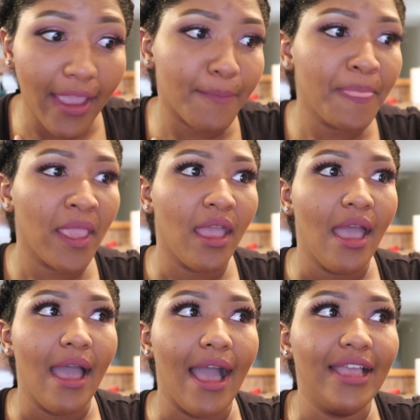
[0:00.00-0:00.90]
Like,
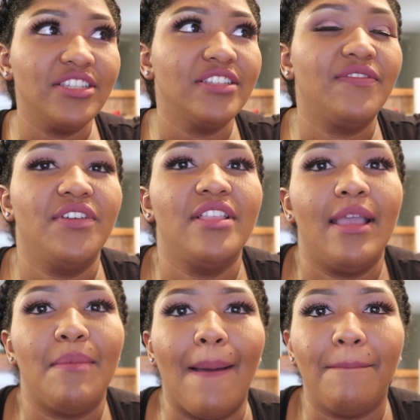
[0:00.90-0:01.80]
I just feel
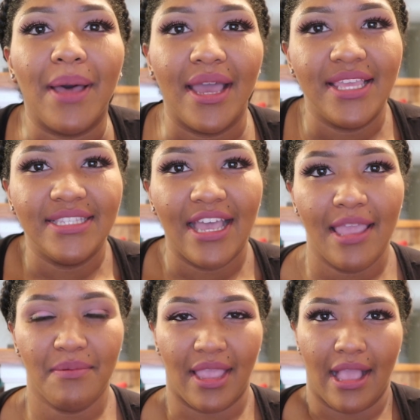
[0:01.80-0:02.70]
like my body
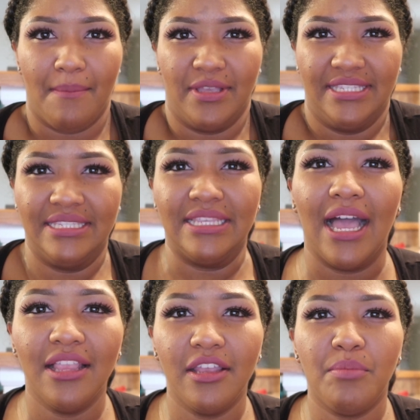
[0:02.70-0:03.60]
type, like I'm a
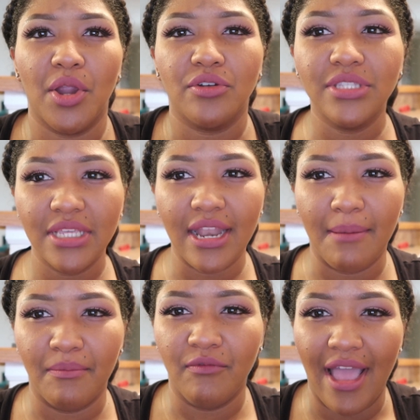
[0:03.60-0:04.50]
solid person.
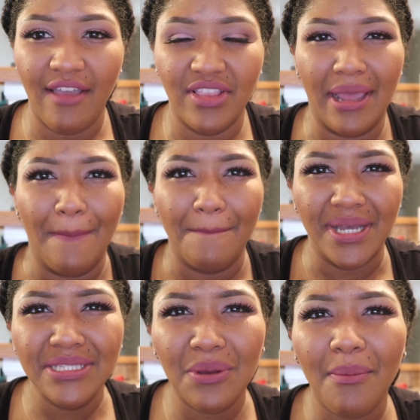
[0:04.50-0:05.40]
I have a lot of
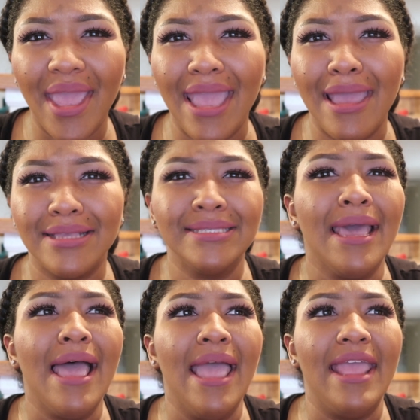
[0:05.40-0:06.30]
muscle mass,
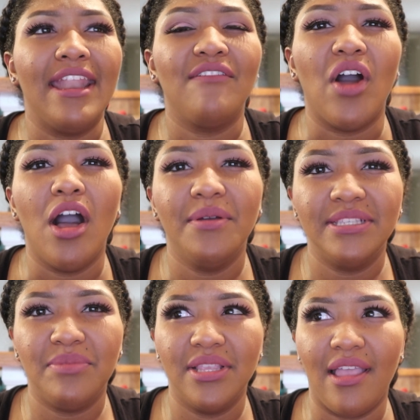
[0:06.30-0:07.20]
and I've
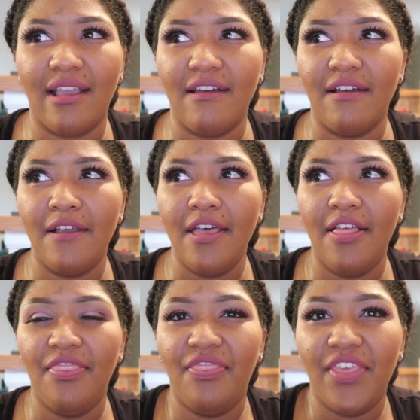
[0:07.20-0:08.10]
always been like a
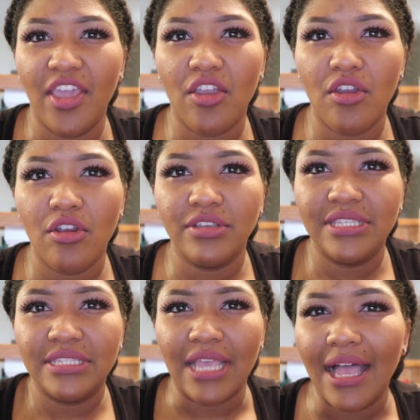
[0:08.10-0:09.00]
thicker,
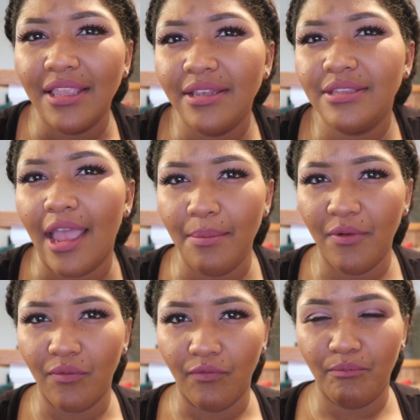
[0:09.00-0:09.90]
solid type
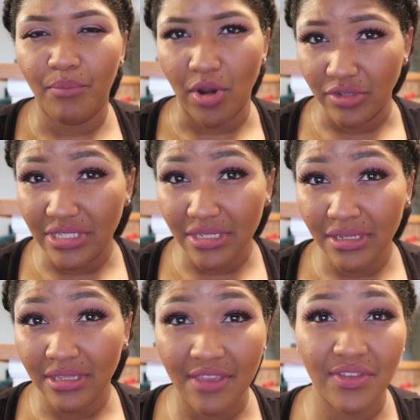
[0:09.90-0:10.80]
of person,
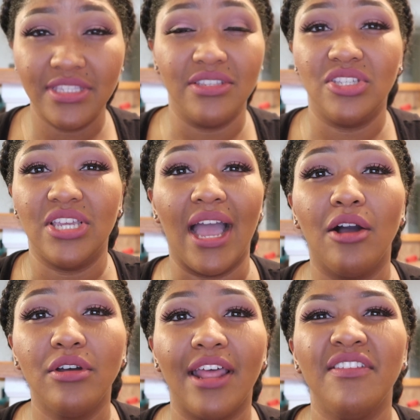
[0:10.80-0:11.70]
even since
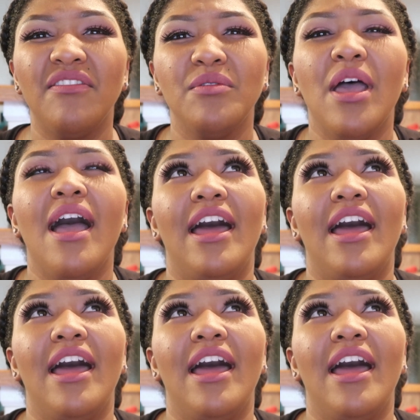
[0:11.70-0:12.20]
childhood. I never